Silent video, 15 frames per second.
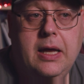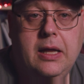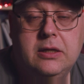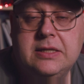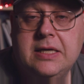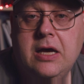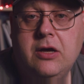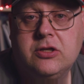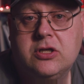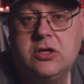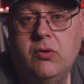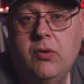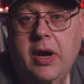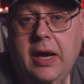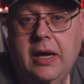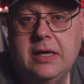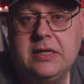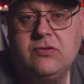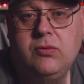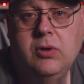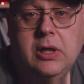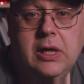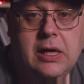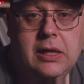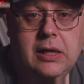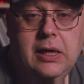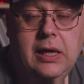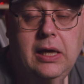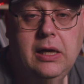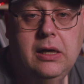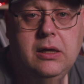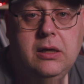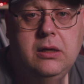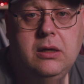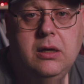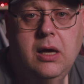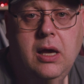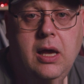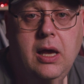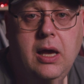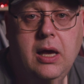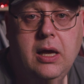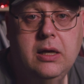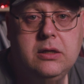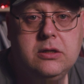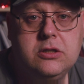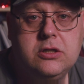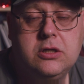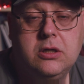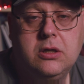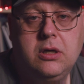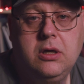And it sounds great. It's really clean and